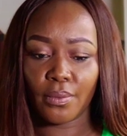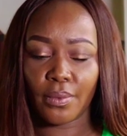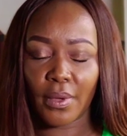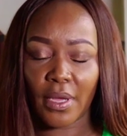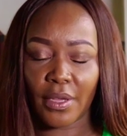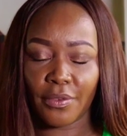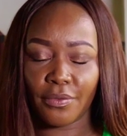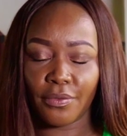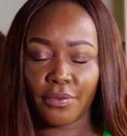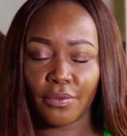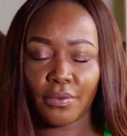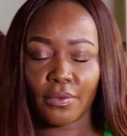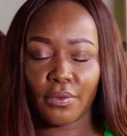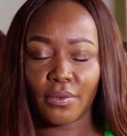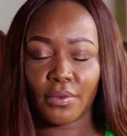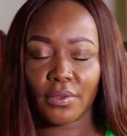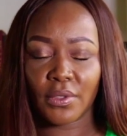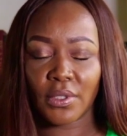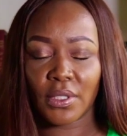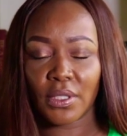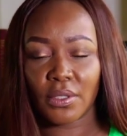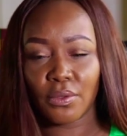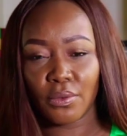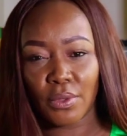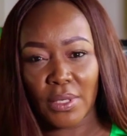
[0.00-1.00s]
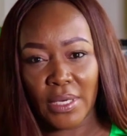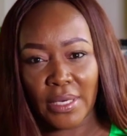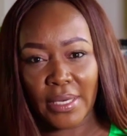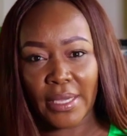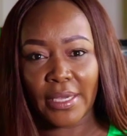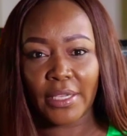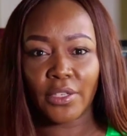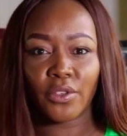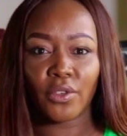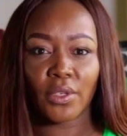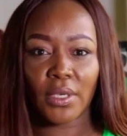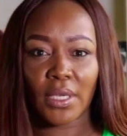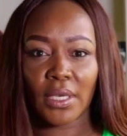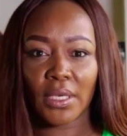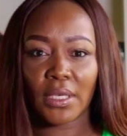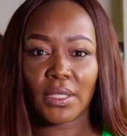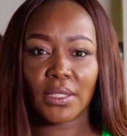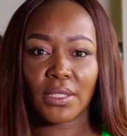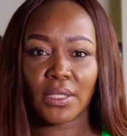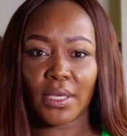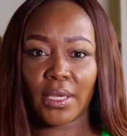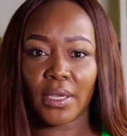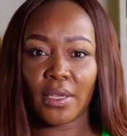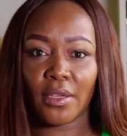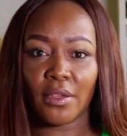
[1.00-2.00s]
have just relied on
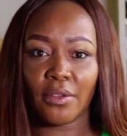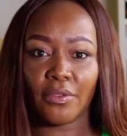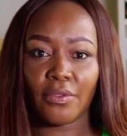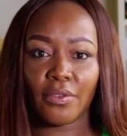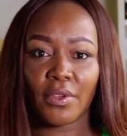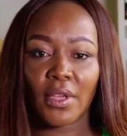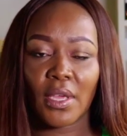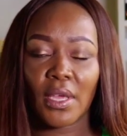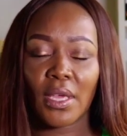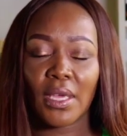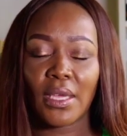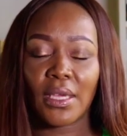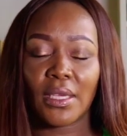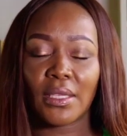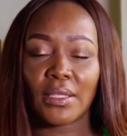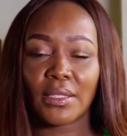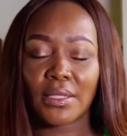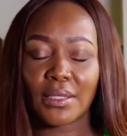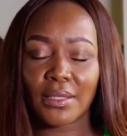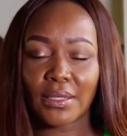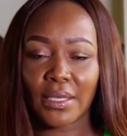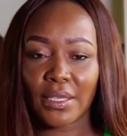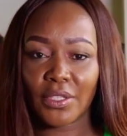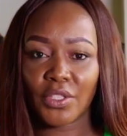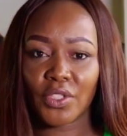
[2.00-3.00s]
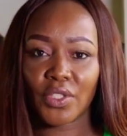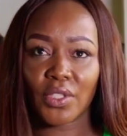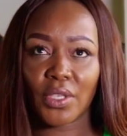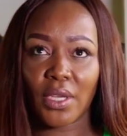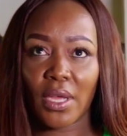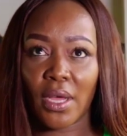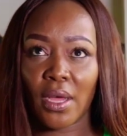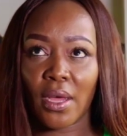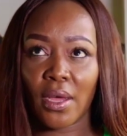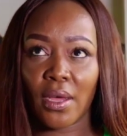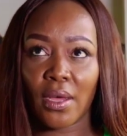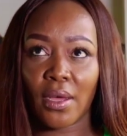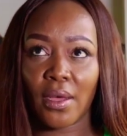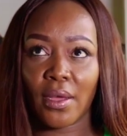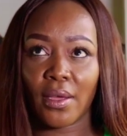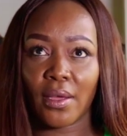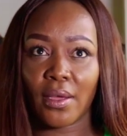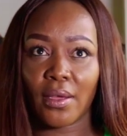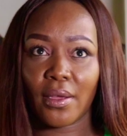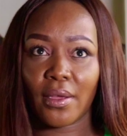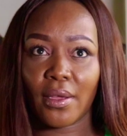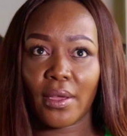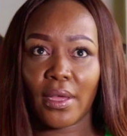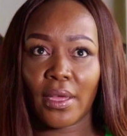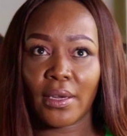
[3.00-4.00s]
NHIF in such
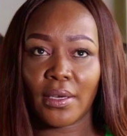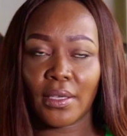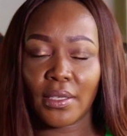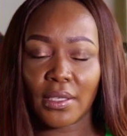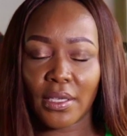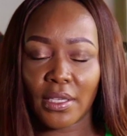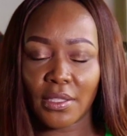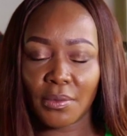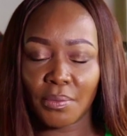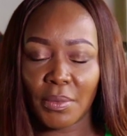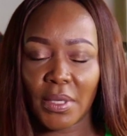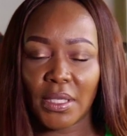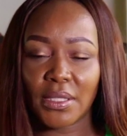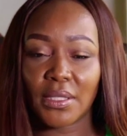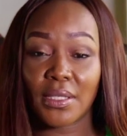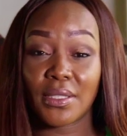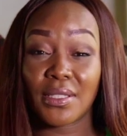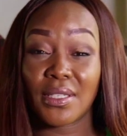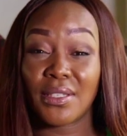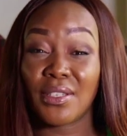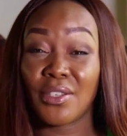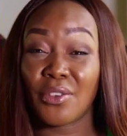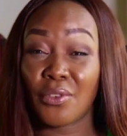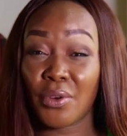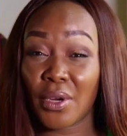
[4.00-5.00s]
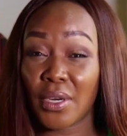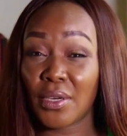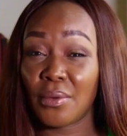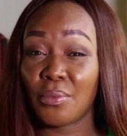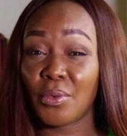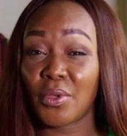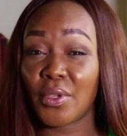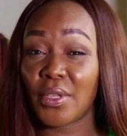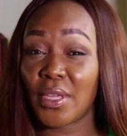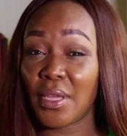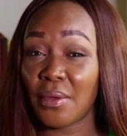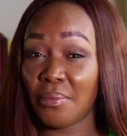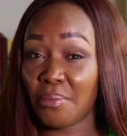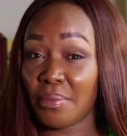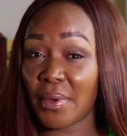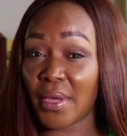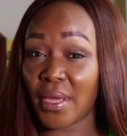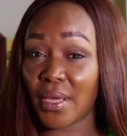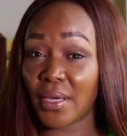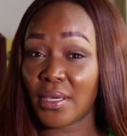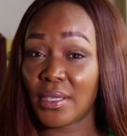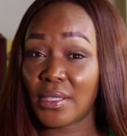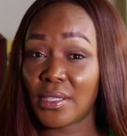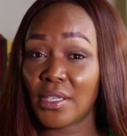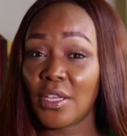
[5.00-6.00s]
and it has made such an incredible
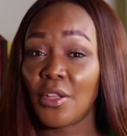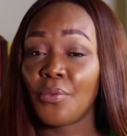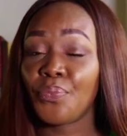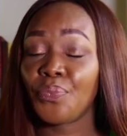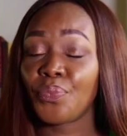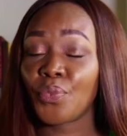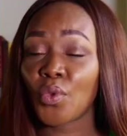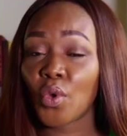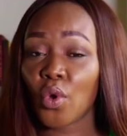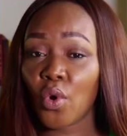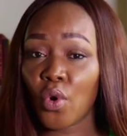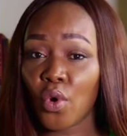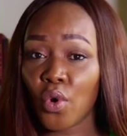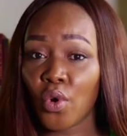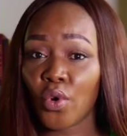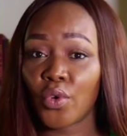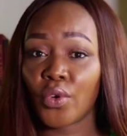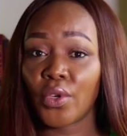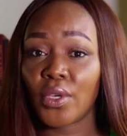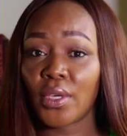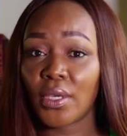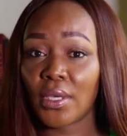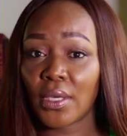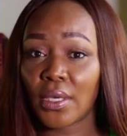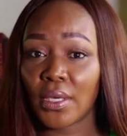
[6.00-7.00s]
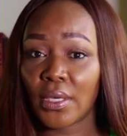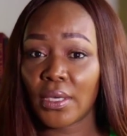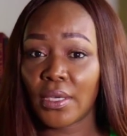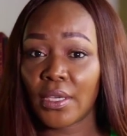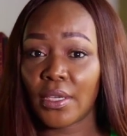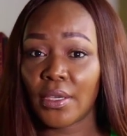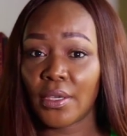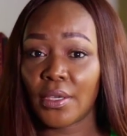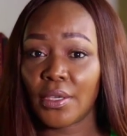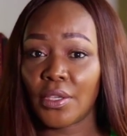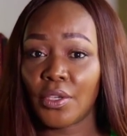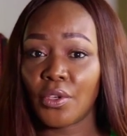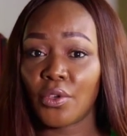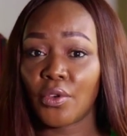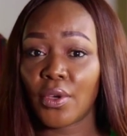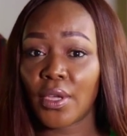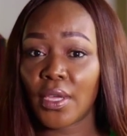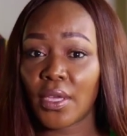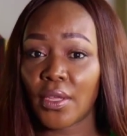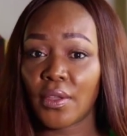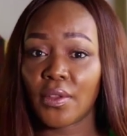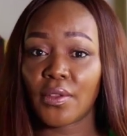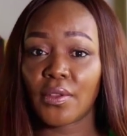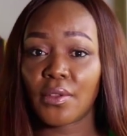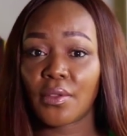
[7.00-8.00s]
impact on
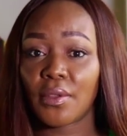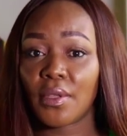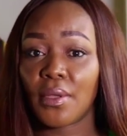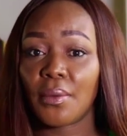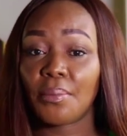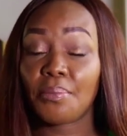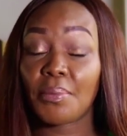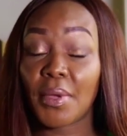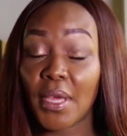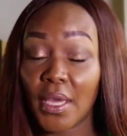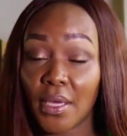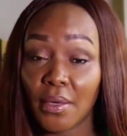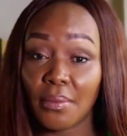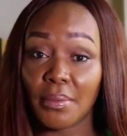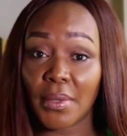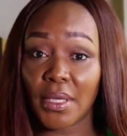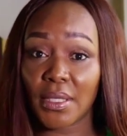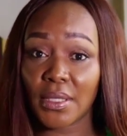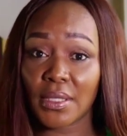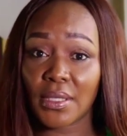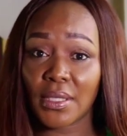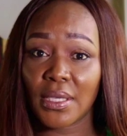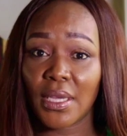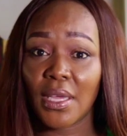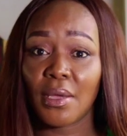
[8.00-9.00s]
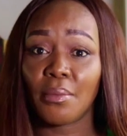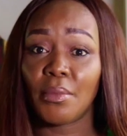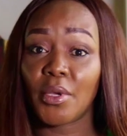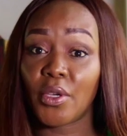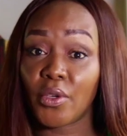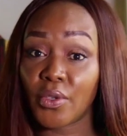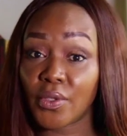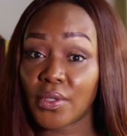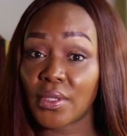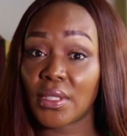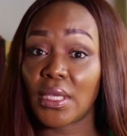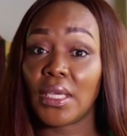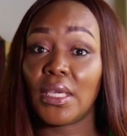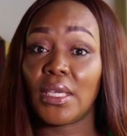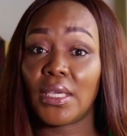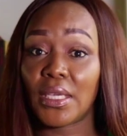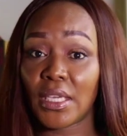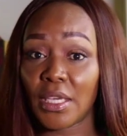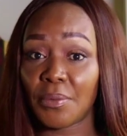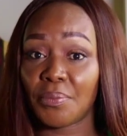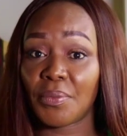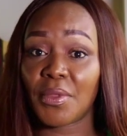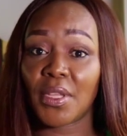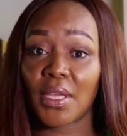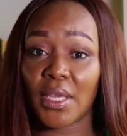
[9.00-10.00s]
health payments, because they
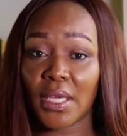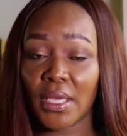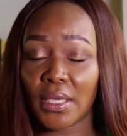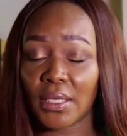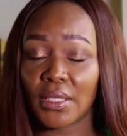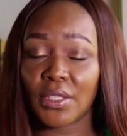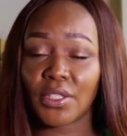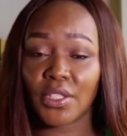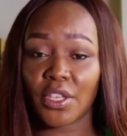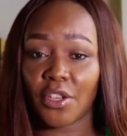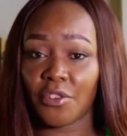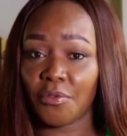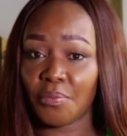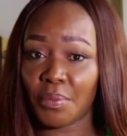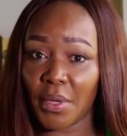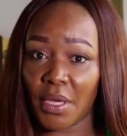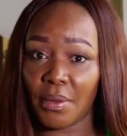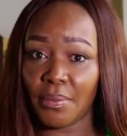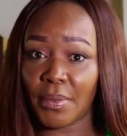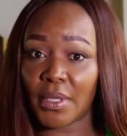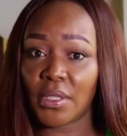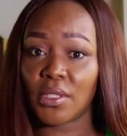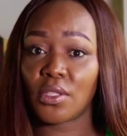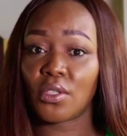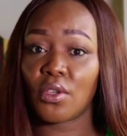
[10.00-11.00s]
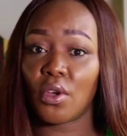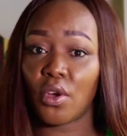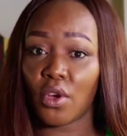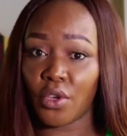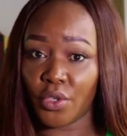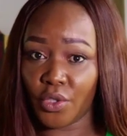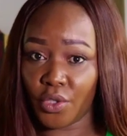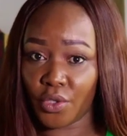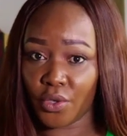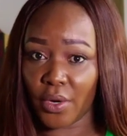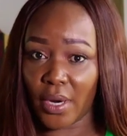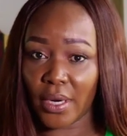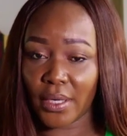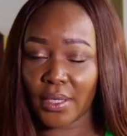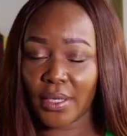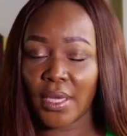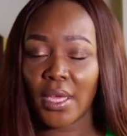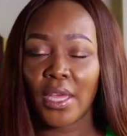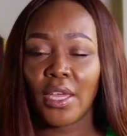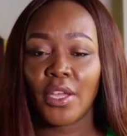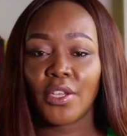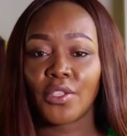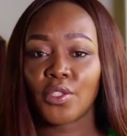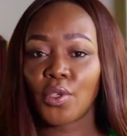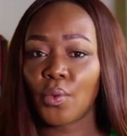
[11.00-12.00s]
kept their NHIF payments on track.
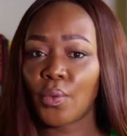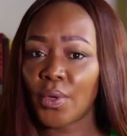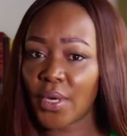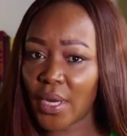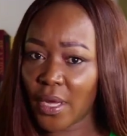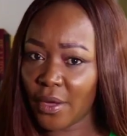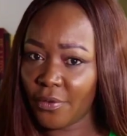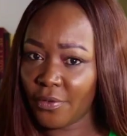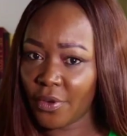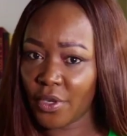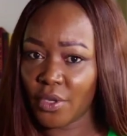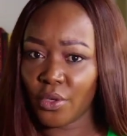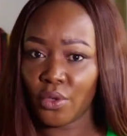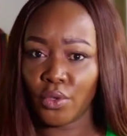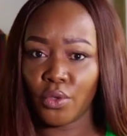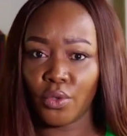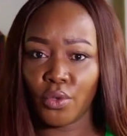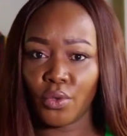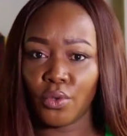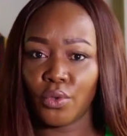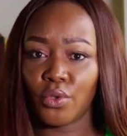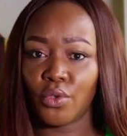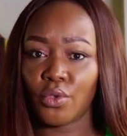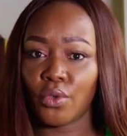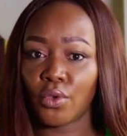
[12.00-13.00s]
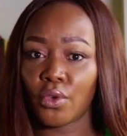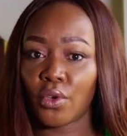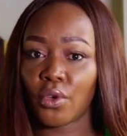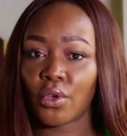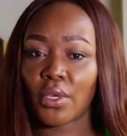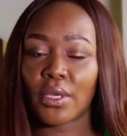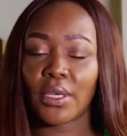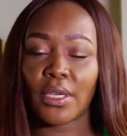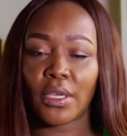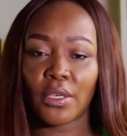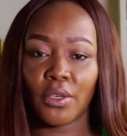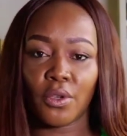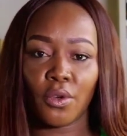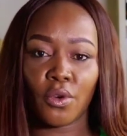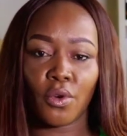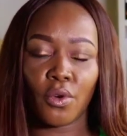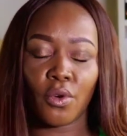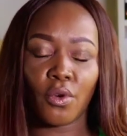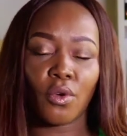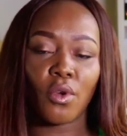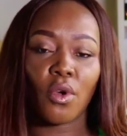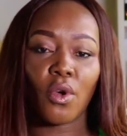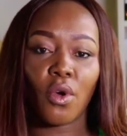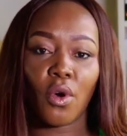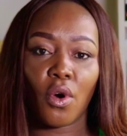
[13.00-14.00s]
So whatever you do, do not let
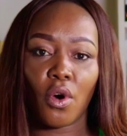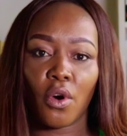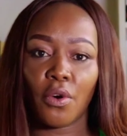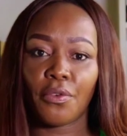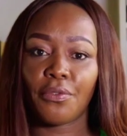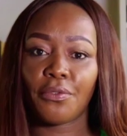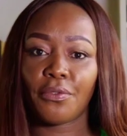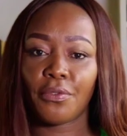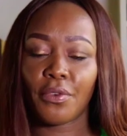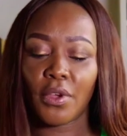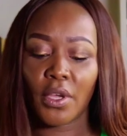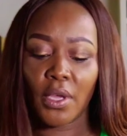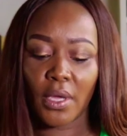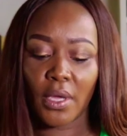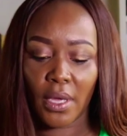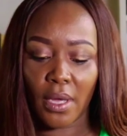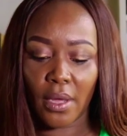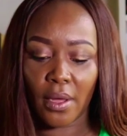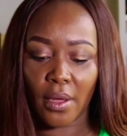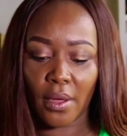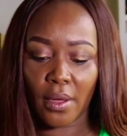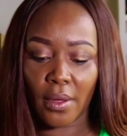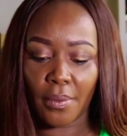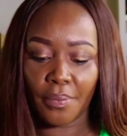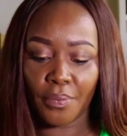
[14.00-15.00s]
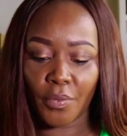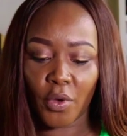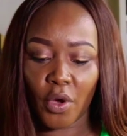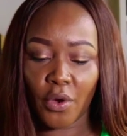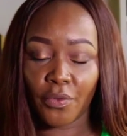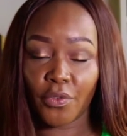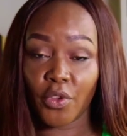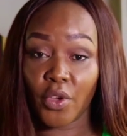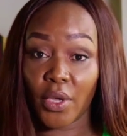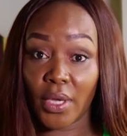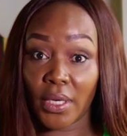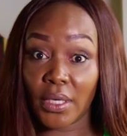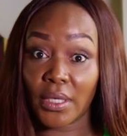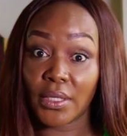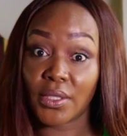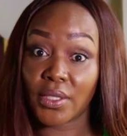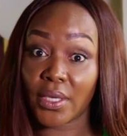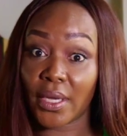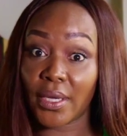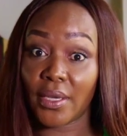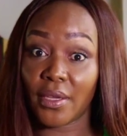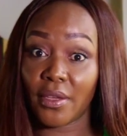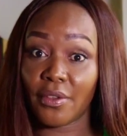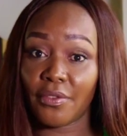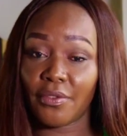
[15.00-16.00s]
go of your
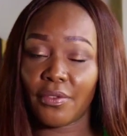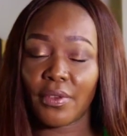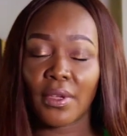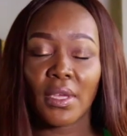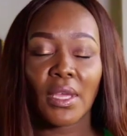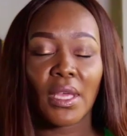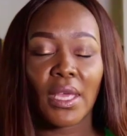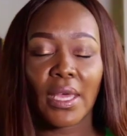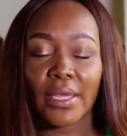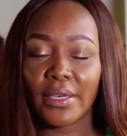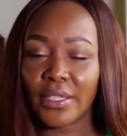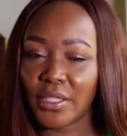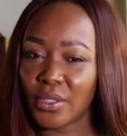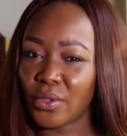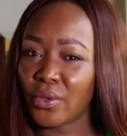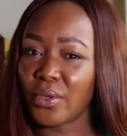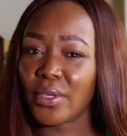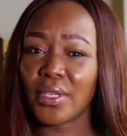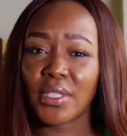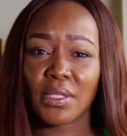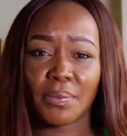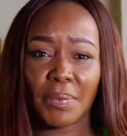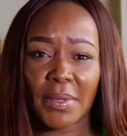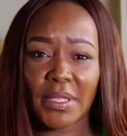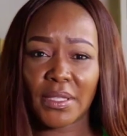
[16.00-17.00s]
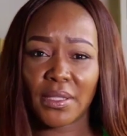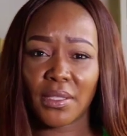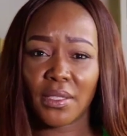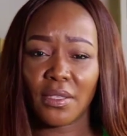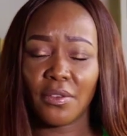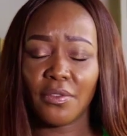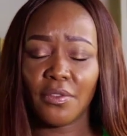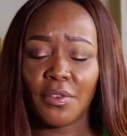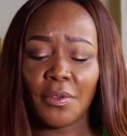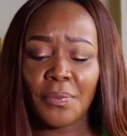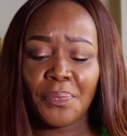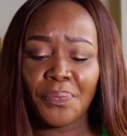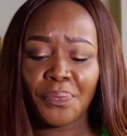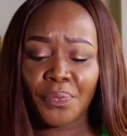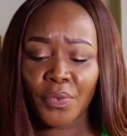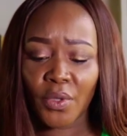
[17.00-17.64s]
NHIF, and it's not expensive.